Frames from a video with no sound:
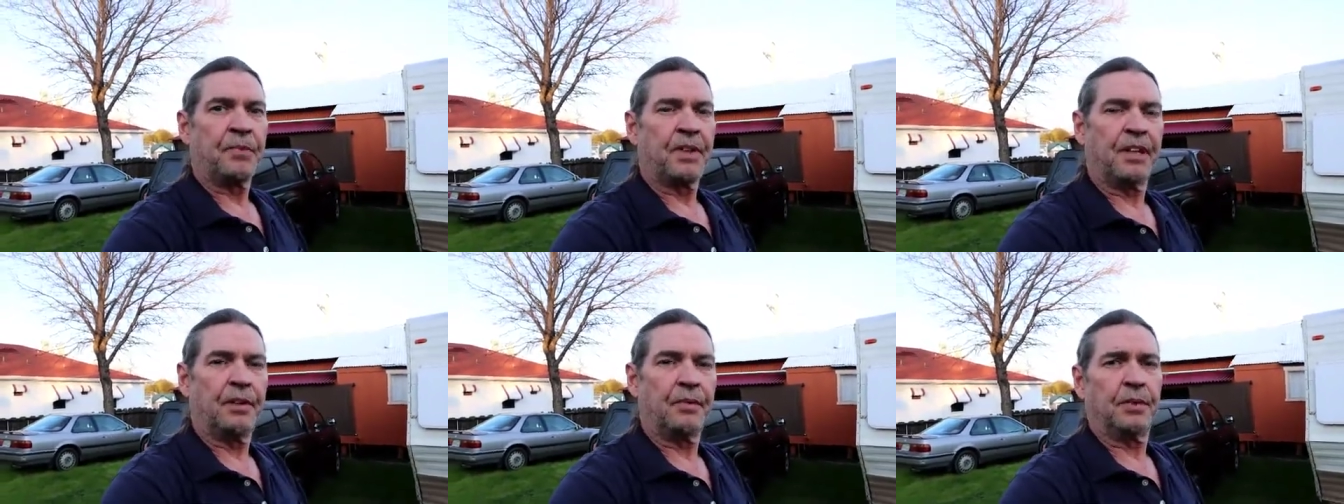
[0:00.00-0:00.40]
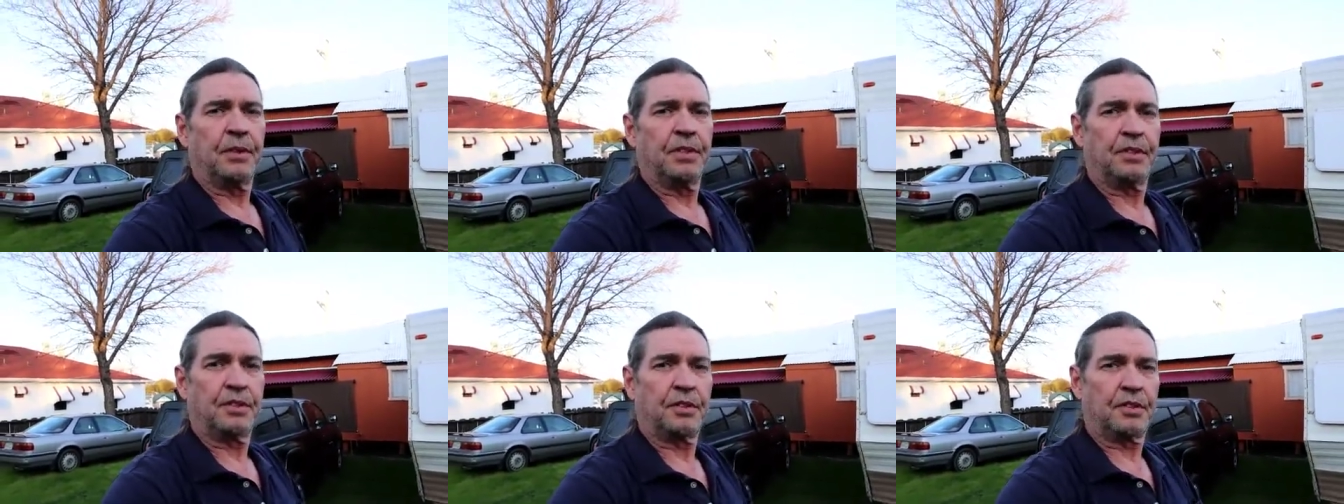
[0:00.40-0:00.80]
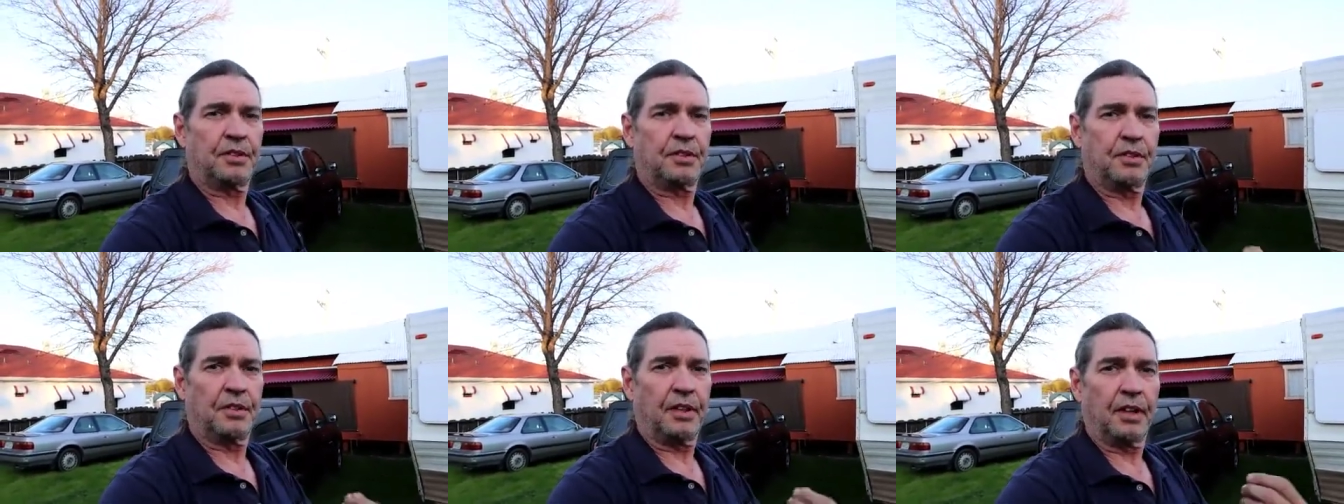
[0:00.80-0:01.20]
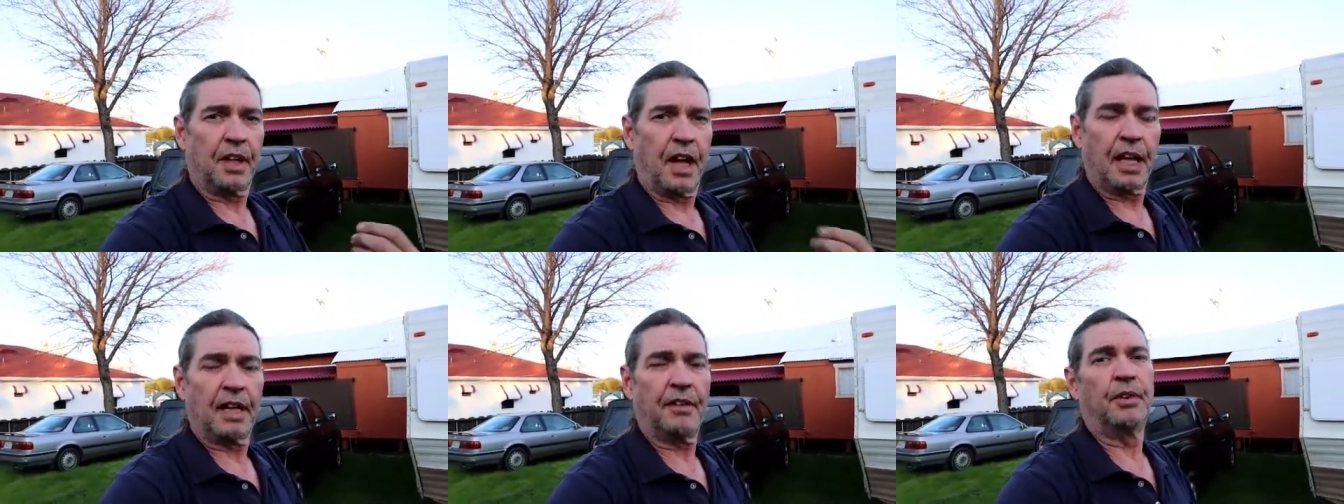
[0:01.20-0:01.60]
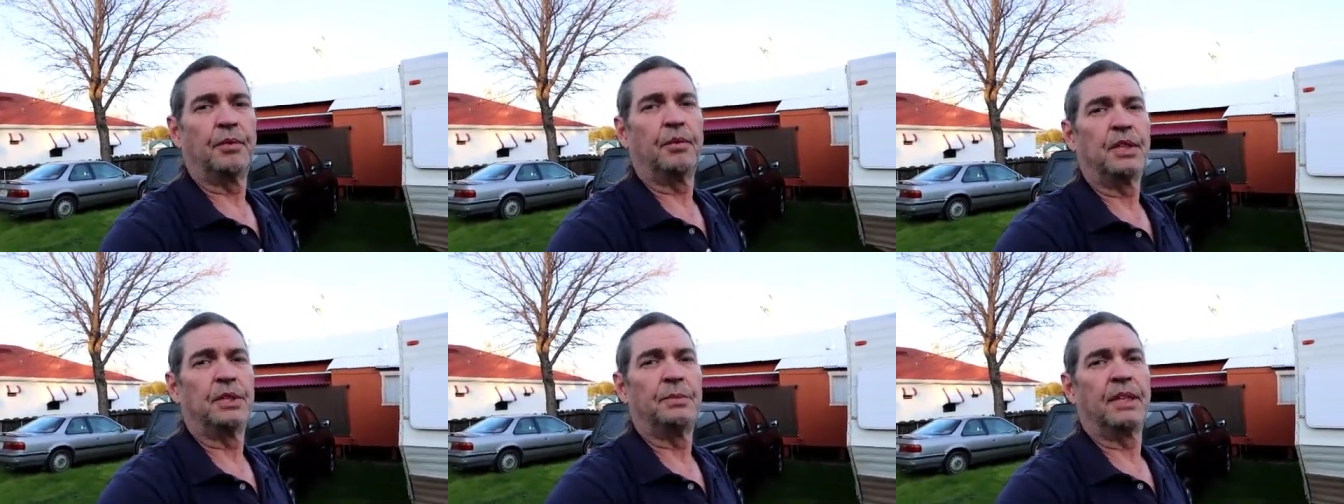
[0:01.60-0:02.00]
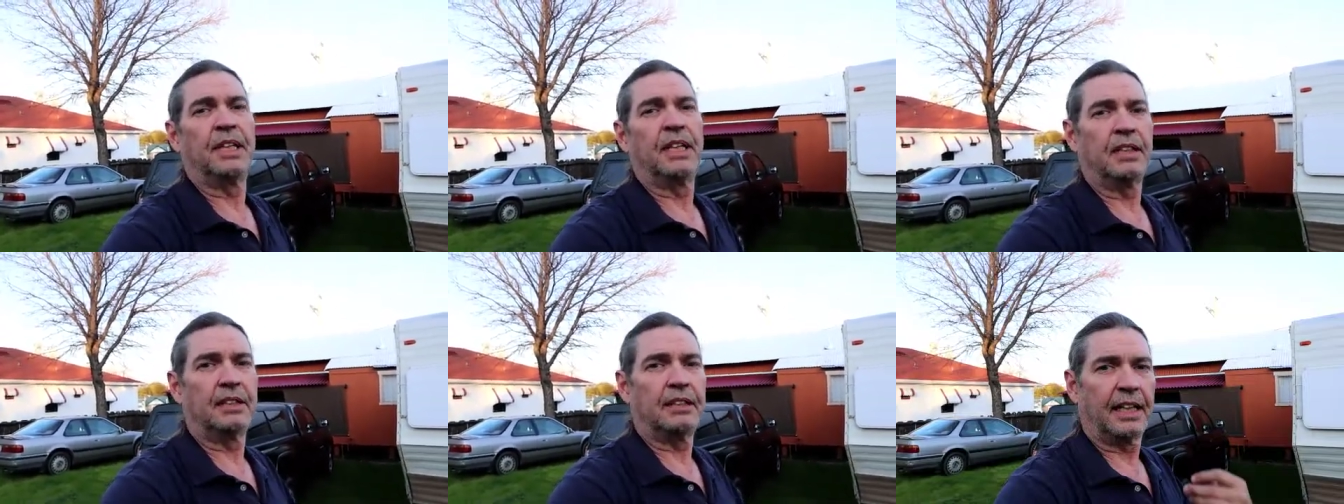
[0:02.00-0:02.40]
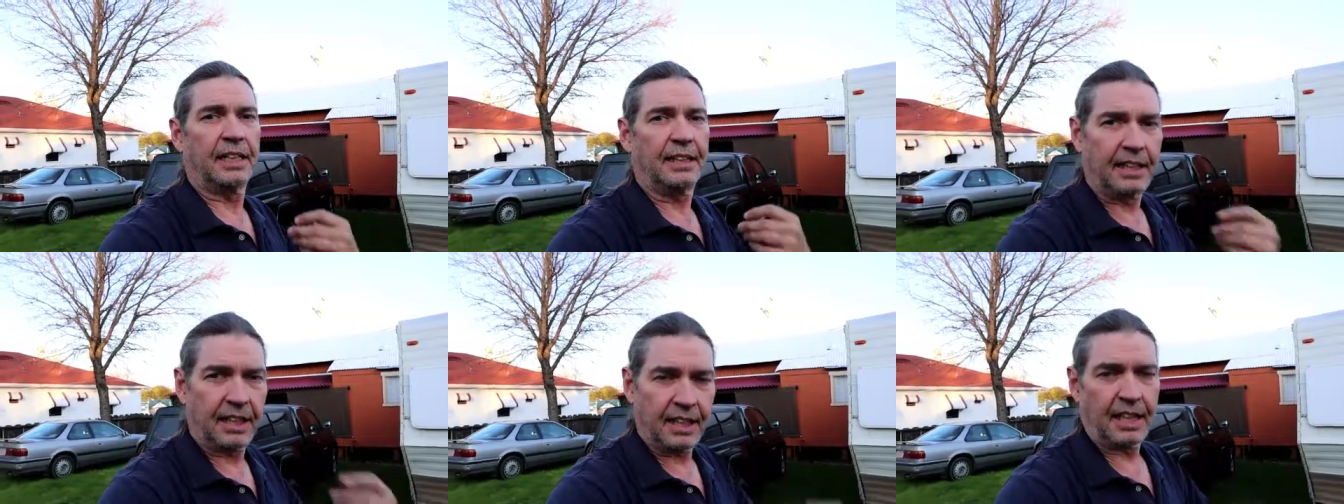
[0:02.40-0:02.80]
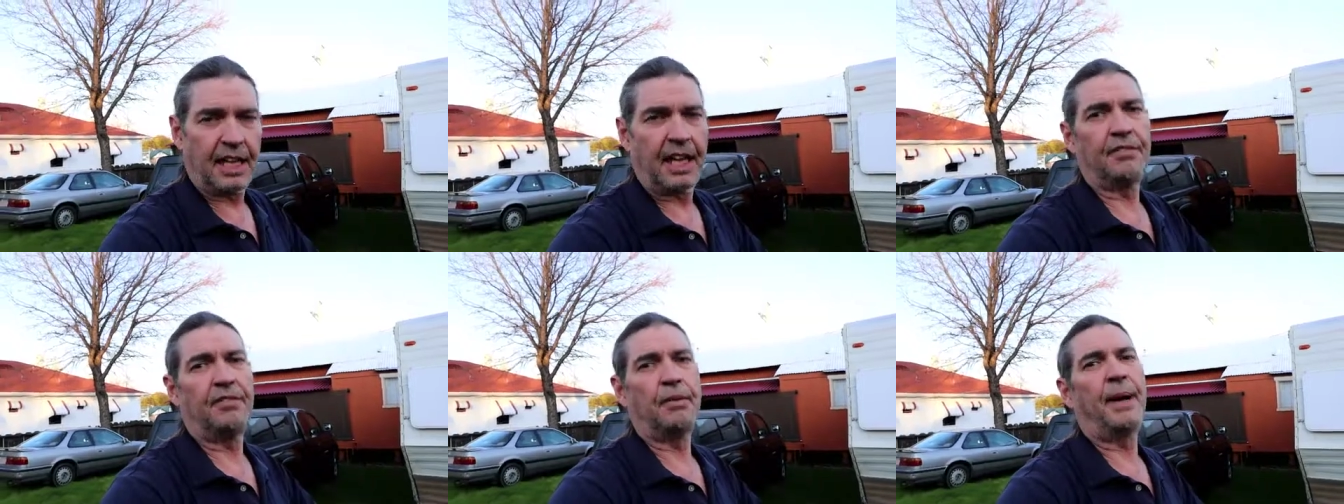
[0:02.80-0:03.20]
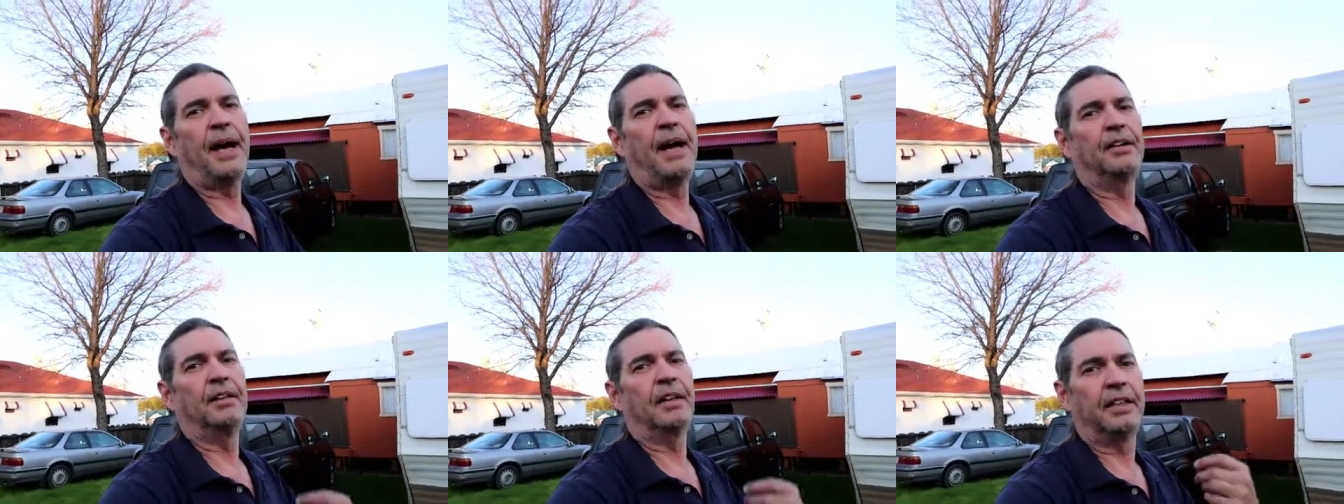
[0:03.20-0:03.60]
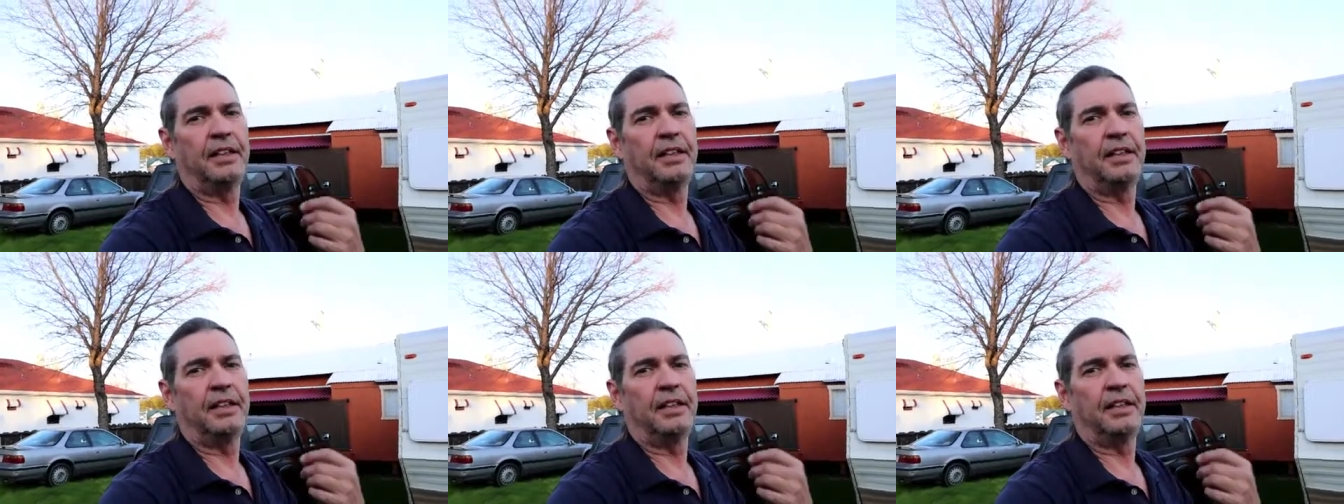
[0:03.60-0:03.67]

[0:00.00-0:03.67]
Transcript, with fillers: it was a lot of it was because I didn't have a pattern.